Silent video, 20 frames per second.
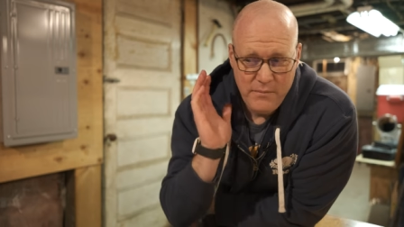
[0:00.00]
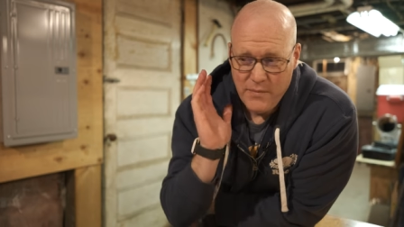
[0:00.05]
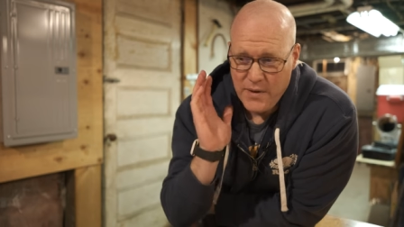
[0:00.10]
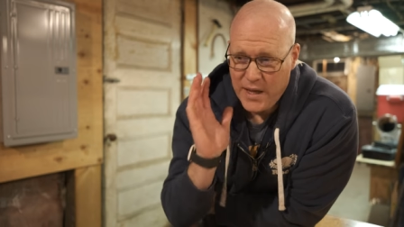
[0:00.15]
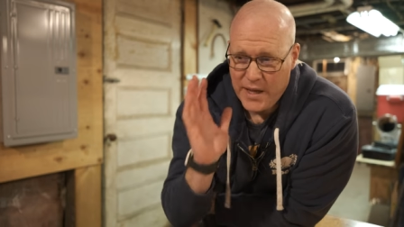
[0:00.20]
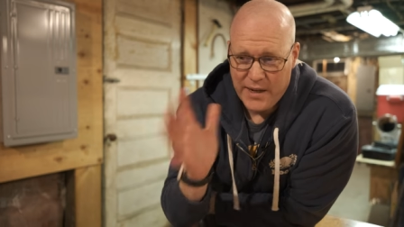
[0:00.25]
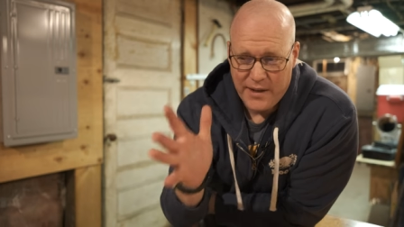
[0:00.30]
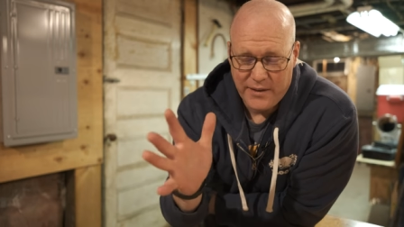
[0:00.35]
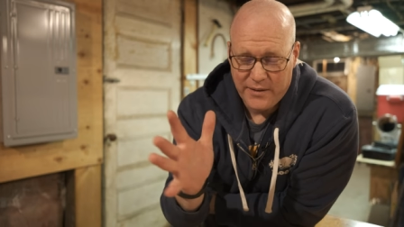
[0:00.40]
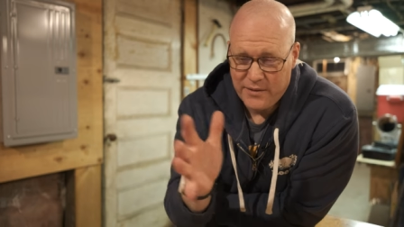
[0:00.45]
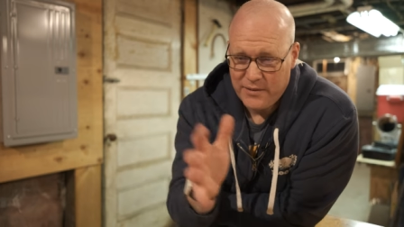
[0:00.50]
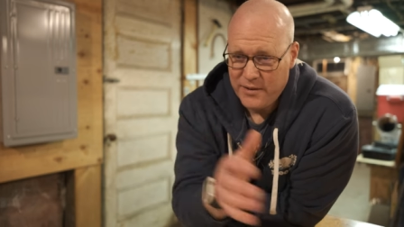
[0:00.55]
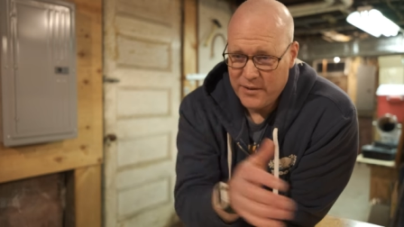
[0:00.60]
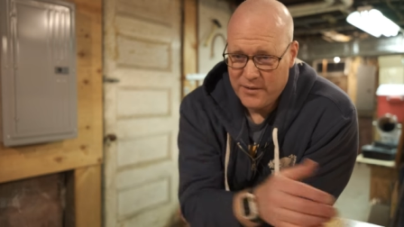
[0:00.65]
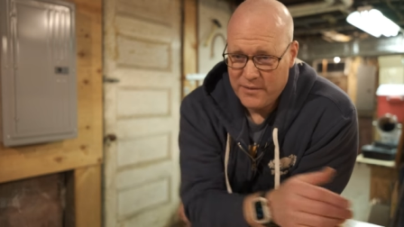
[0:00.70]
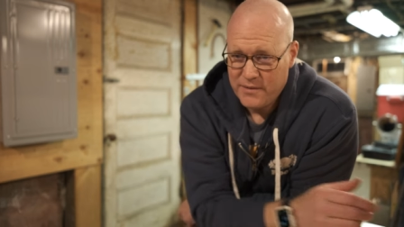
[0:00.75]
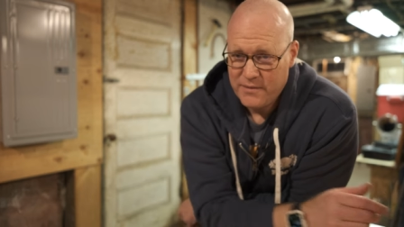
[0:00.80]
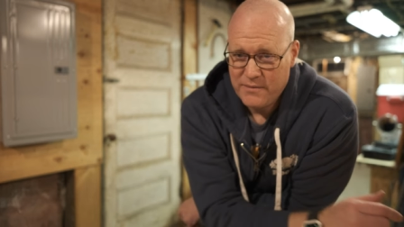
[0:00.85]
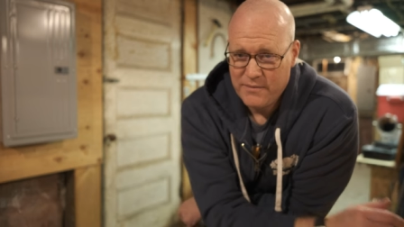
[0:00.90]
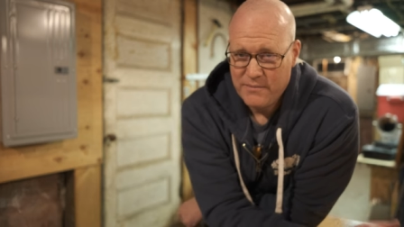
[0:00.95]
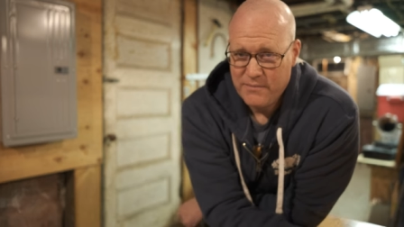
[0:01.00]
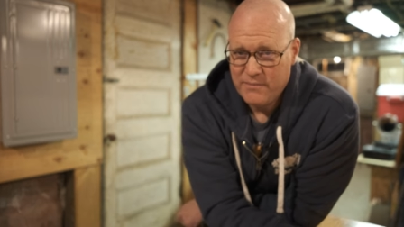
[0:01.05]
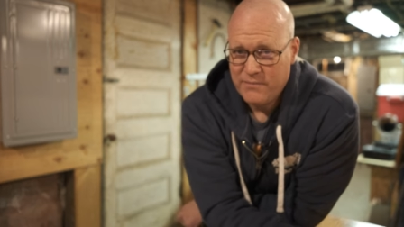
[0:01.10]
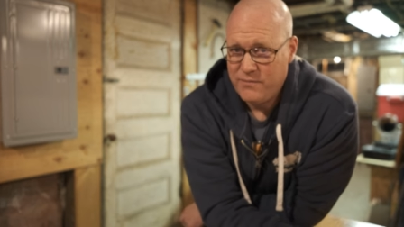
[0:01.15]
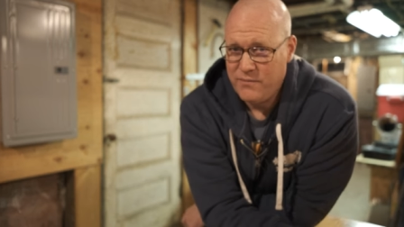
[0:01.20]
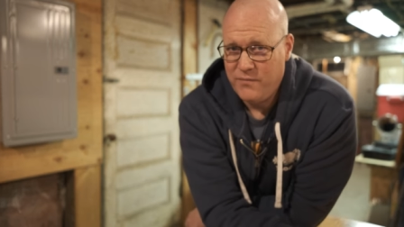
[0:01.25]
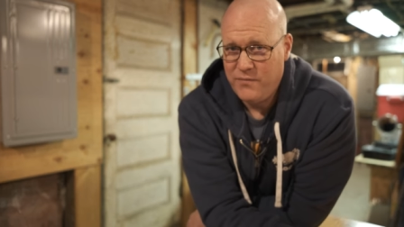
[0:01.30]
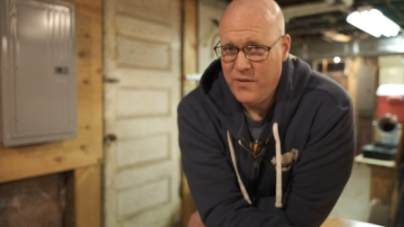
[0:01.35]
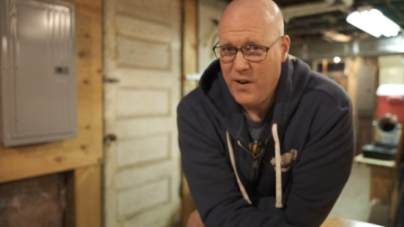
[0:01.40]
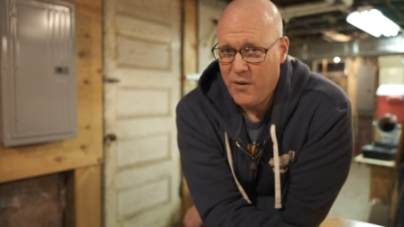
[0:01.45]
it is just
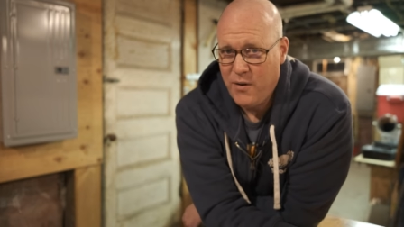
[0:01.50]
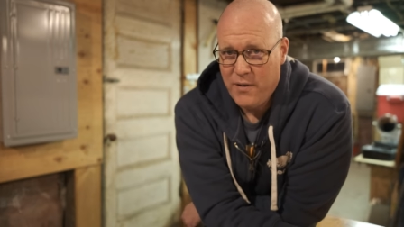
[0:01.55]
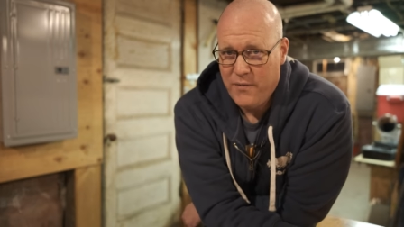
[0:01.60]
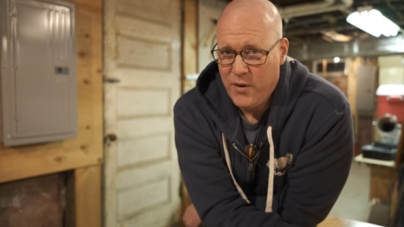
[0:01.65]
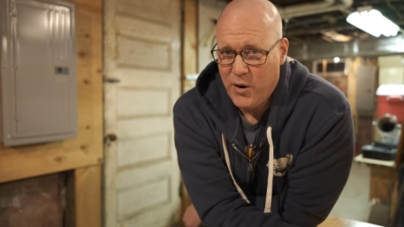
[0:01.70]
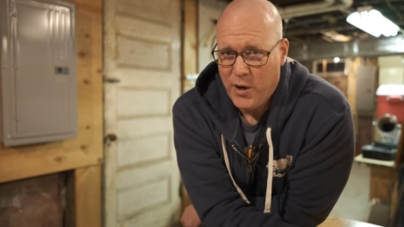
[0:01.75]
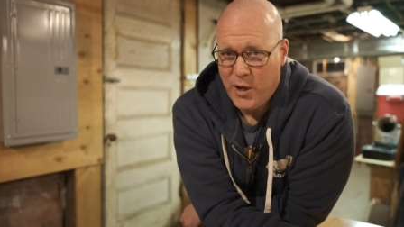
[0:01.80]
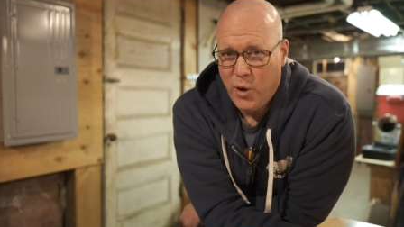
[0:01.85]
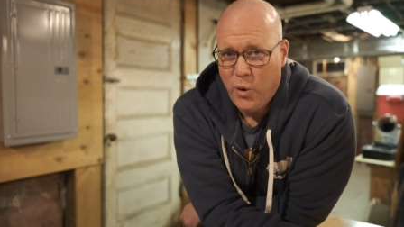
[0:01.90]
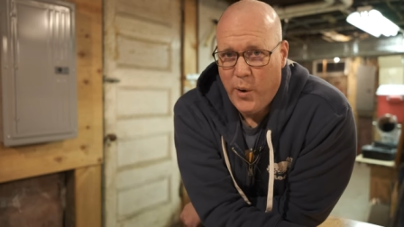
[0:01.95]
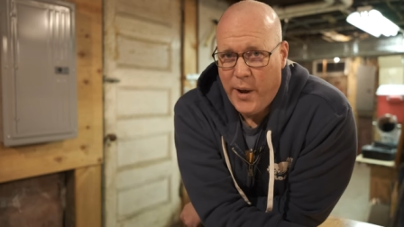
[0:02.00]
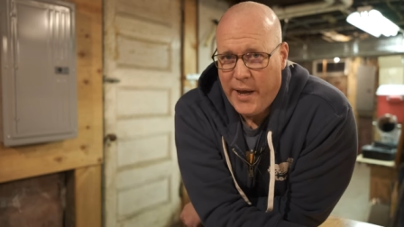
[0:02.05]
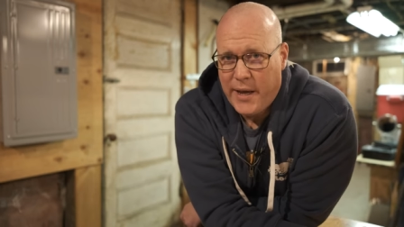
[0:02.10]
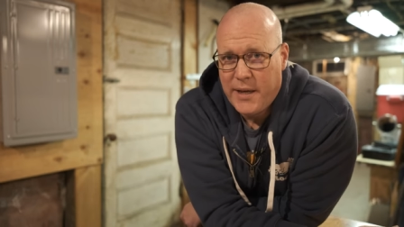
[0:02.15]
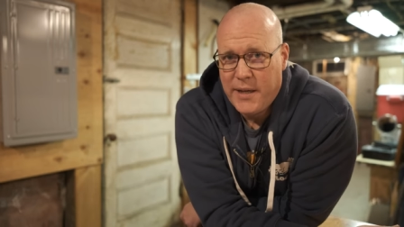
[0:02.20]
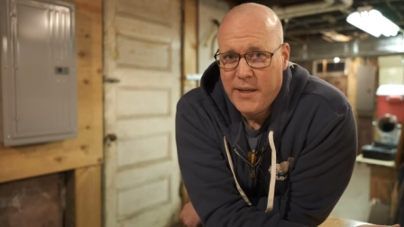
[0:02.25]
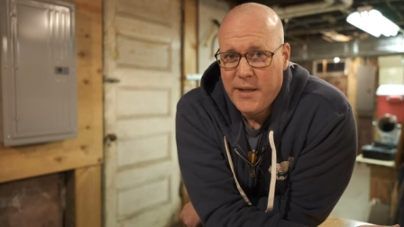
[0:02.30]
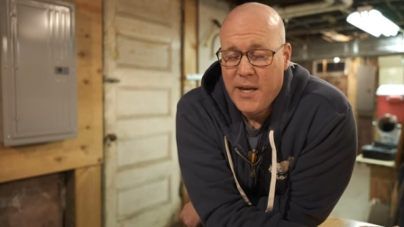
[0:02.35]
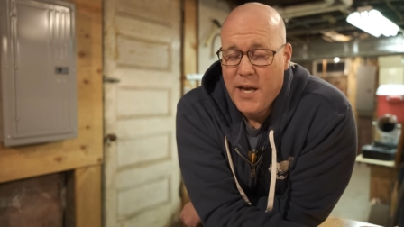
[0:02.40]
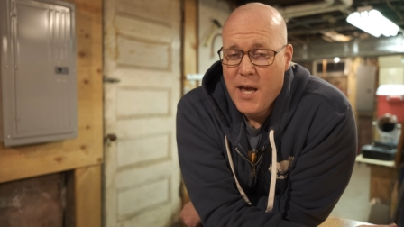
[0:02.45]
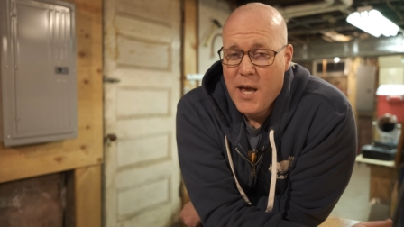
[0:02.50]
very, very quick.